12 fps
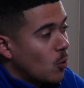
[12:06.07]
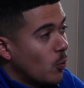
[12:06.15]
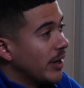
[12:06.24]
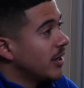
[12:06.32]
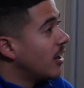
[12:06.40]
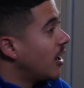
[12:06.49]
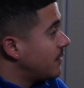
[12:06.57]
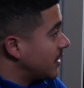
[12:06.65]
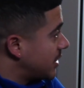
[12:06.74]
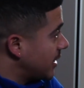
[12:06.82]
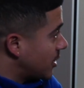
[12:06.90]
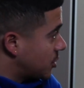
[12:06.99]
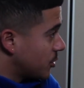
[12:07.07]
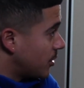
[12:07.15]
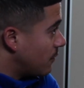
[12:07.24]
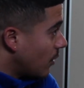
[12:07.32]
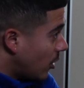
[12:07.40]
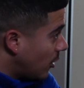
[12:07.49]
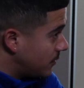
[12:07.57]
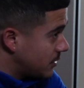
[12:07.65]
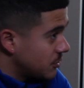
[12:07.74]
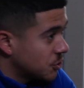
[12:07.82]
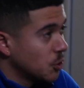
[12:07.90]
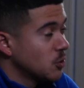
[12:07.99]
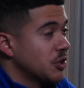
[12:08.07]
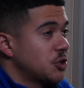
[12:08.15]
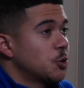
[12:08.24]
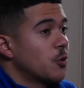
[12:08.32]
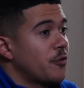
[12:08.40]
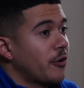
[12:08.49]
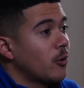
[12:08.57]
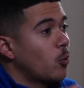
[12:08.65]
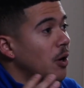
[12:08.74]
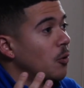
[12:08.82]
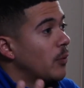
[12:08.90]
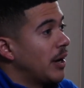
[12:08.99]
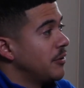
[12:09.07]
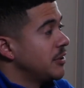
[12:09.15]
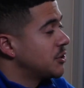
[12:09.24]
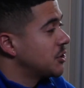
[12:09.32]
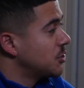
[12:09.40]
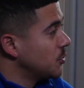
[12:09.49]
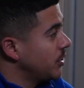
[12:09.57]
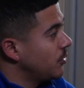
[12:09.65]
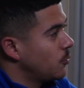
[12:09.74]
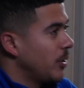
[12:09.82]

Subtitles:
We love to see that you're involved. It shows that you're a very well-rounded student.